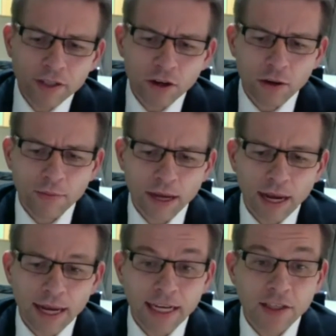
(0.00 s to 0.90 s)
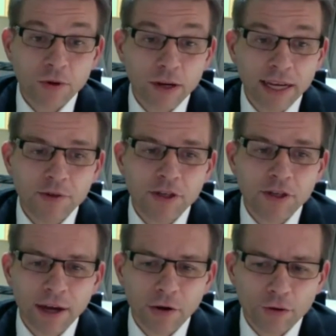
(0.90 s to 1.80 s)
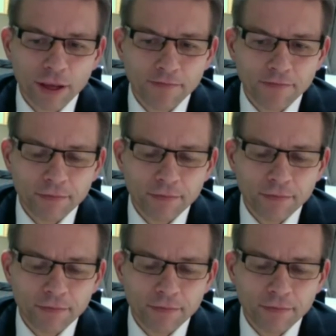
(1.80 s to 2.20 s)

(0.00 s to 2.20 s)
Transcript: time, and that's what keeps you healthy.